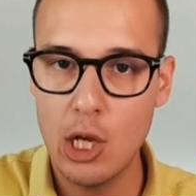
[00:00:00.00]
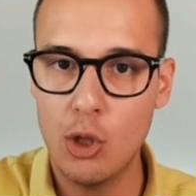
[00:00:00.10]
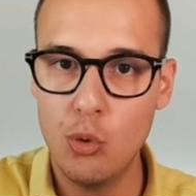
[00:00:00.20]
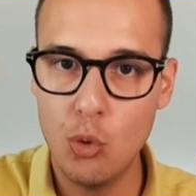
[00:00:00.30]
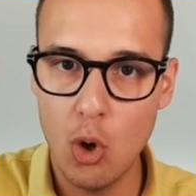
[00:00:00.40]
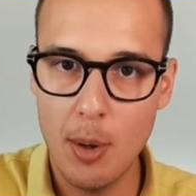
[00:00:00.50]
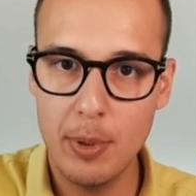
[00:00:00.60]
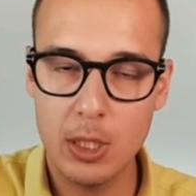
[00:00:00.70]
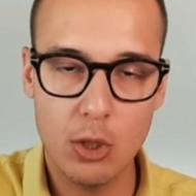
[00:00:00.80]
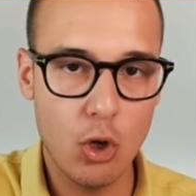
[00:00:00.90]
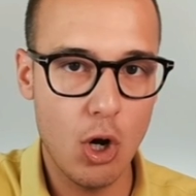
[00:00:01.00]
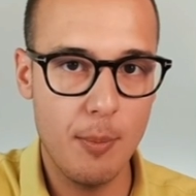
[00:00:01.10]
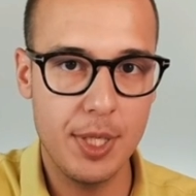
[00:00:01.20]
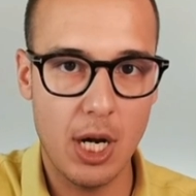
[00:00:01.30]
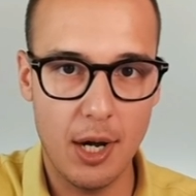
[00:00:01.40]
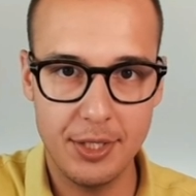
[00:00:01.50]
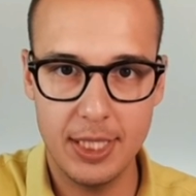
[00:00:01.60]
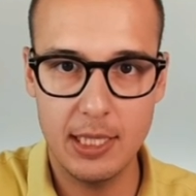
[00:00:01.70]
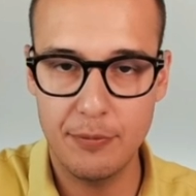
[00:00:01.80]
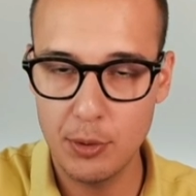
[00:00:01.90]
normal common
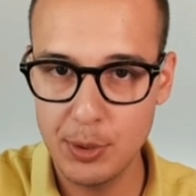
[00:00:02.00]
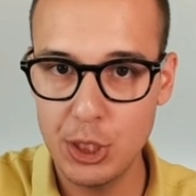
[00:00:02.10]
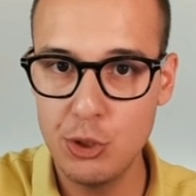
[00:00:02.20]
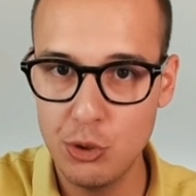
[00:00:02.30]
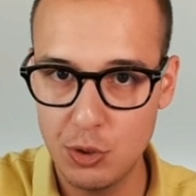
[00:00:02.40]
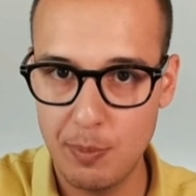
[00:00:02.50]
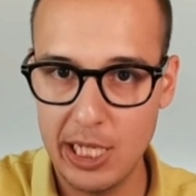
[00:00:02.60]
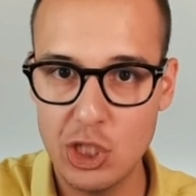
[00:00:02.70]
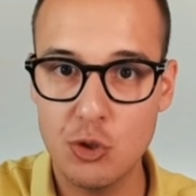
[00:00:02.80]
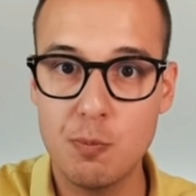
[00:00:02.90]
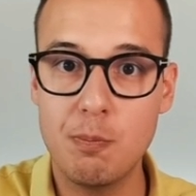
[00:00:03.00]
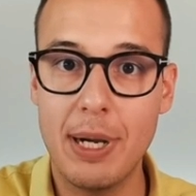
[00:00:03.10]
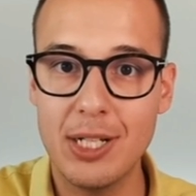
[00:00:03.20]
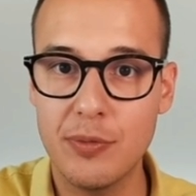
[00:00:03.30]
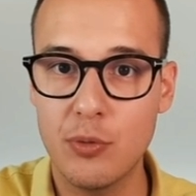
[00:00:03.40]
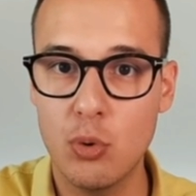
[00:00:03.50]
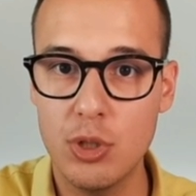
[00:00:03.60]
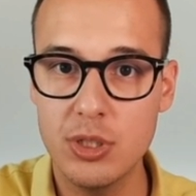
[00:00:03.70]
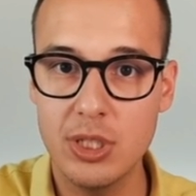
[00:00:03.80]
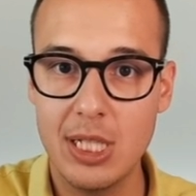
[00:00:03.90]
article from the news page. But of
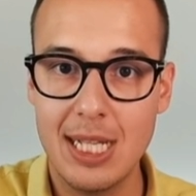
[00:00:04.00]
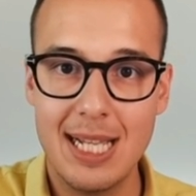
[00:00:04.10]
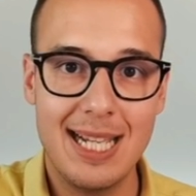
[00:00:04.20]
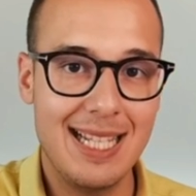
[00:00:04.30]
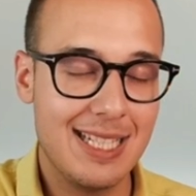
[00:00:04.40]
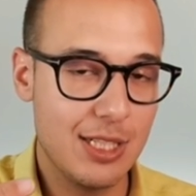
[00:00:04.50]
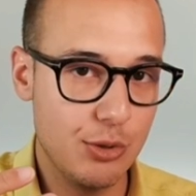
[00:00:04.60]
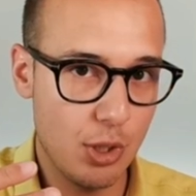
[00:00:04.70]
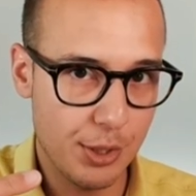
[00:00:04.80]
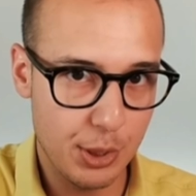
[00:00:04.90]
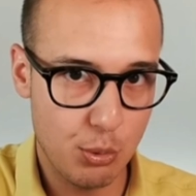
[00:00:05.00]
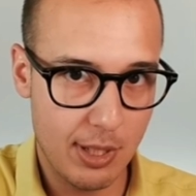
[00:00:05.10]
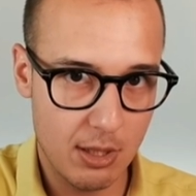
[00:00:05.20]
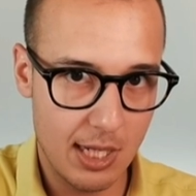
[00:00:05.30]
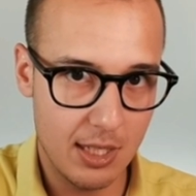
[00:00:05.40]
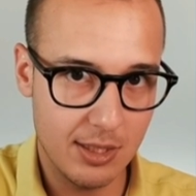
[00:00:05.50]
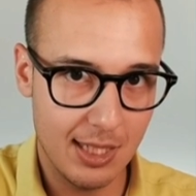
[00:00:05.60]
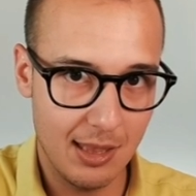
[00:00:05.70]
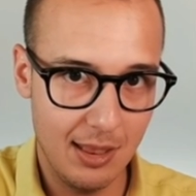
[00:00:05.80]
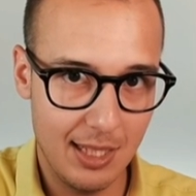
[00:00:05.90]
course, it's not a regular
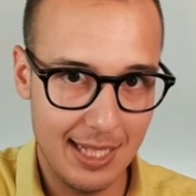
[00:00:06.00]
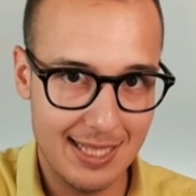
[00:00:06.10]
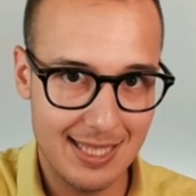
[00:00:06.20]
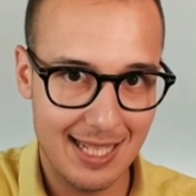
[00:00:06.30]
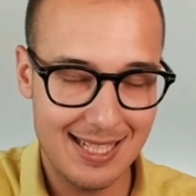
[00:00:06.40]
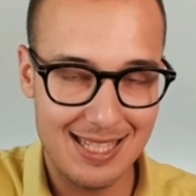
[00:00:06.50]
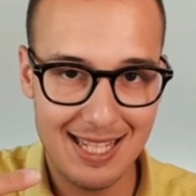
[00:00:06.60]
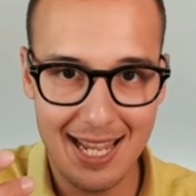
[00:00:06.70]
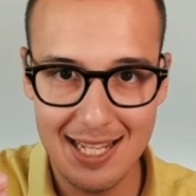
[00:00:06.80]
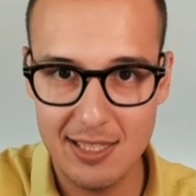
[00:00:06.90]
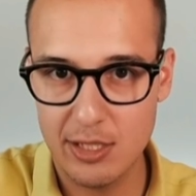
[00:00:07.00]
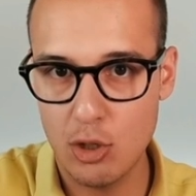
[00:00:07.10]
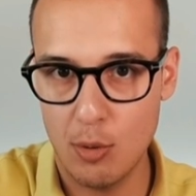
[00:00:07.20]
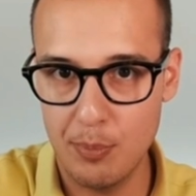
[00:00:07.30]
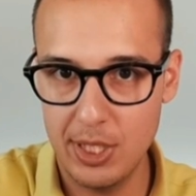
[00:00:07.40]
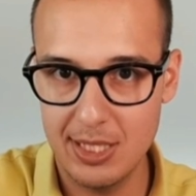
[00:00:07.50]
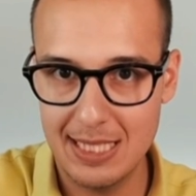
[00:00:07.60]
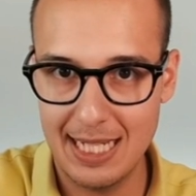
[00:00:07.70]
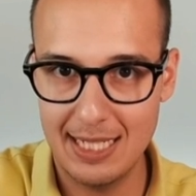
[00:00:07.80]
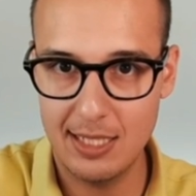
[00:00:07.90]
article, it's a sales copy
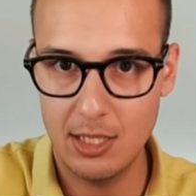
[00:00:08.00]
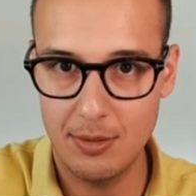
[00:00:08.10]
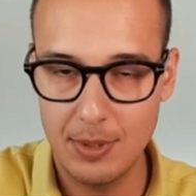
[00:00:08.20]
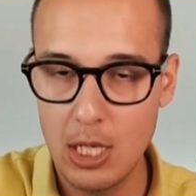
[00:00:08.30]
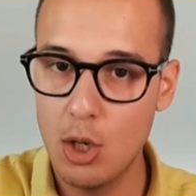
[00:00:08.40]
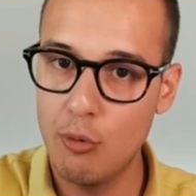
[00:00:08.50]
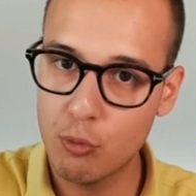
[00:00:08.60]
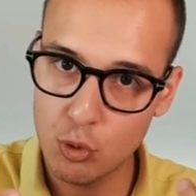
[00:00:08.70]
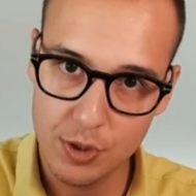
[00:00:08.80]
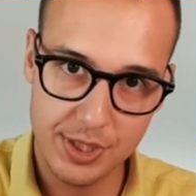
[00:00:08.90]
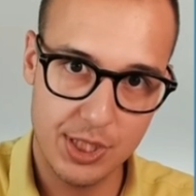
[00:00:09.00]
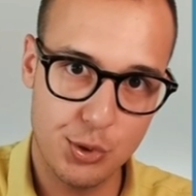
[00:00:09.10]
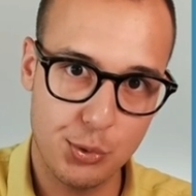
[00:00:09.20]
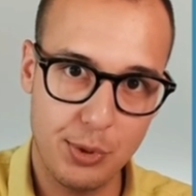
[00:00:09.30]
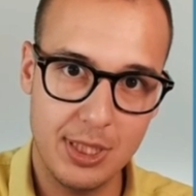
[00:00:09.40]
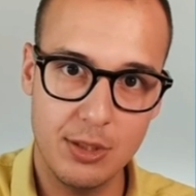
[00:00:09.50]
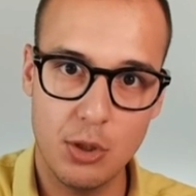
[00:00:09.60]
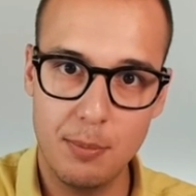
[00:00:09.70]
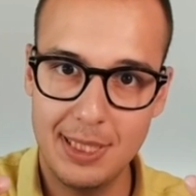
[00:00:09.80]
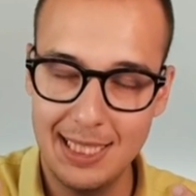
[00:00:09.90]
inside there. Of course, it's written
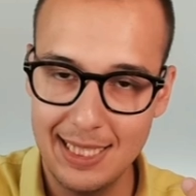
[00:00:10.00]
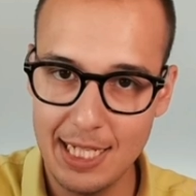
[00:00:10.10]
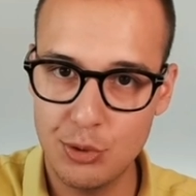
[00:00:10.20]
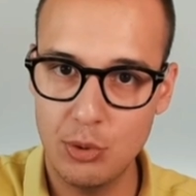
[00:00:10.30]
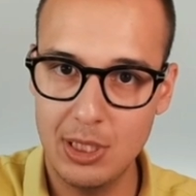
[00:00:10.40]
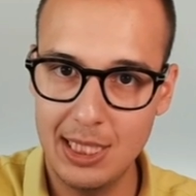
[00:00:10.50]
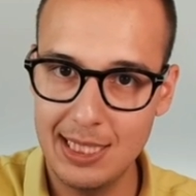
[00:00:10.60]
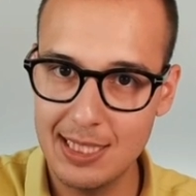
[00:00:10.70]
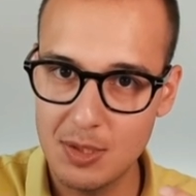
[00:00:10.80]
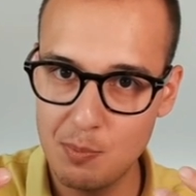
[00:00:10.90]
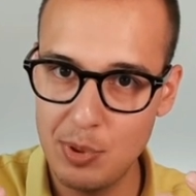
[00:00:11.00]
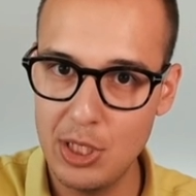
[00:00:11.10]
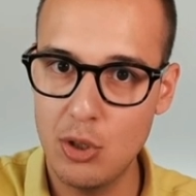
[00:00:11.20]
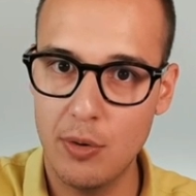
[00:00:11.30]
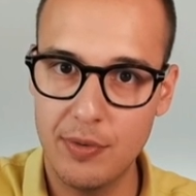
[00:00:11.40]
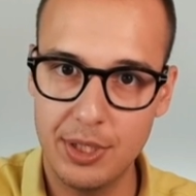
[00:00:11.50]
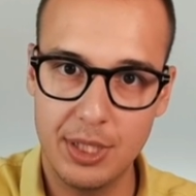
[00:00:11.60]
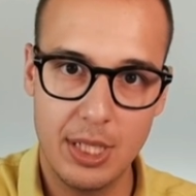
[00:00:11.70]
completely naturally in the speak of an